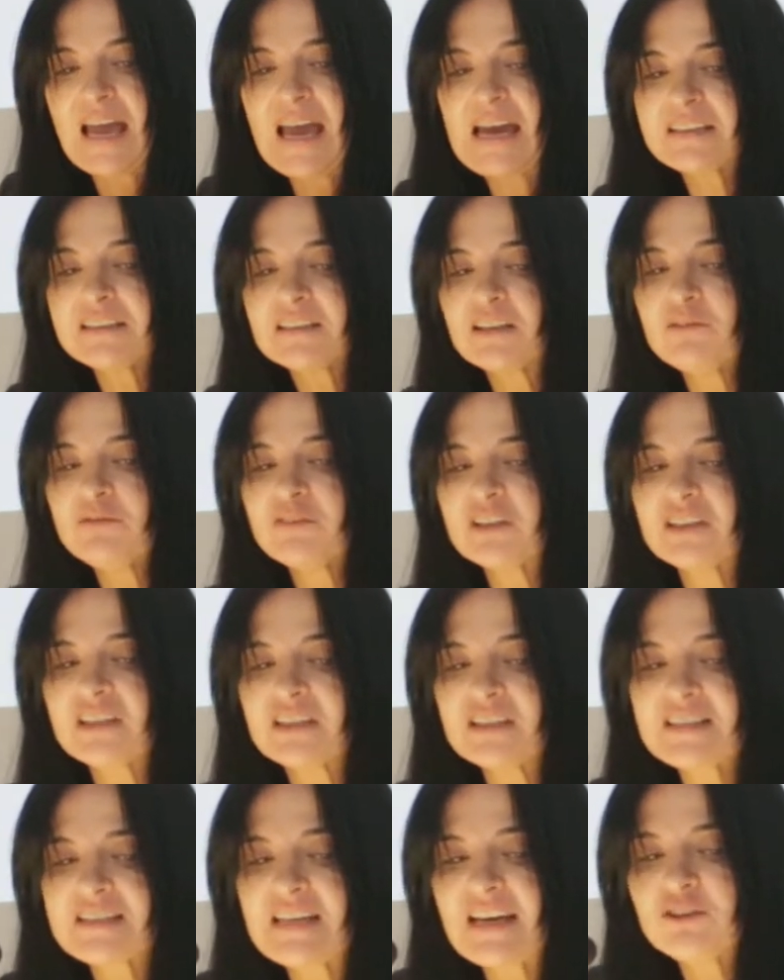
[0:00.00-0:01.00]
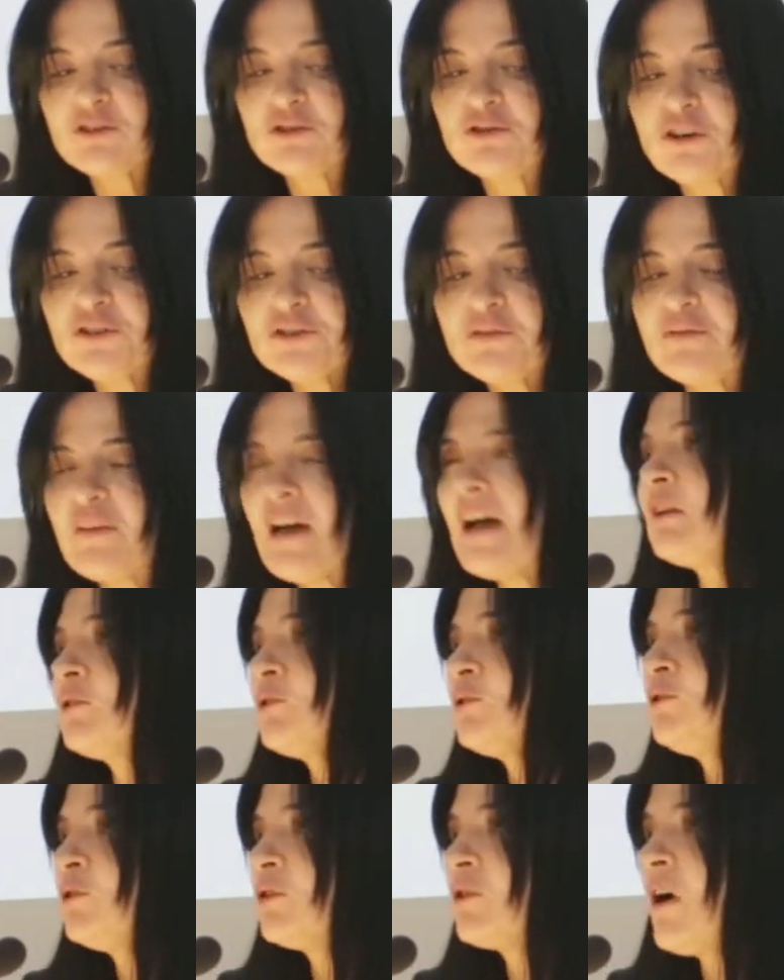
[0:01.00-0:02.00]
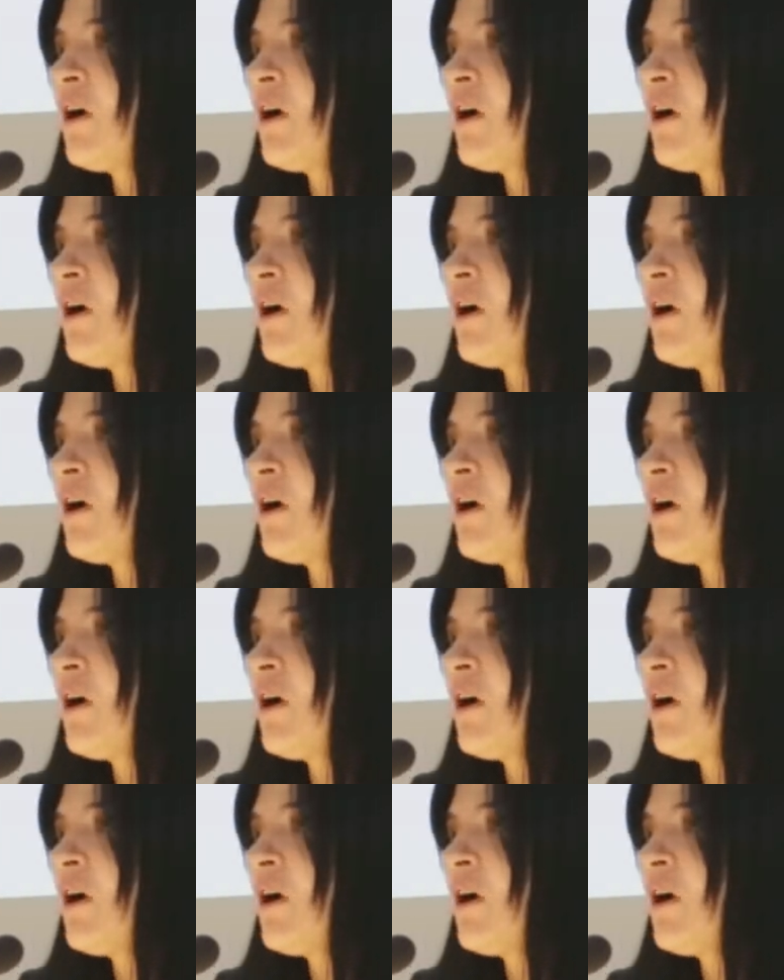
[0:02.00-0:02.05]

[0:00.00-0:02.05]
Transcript: Activities that don't value the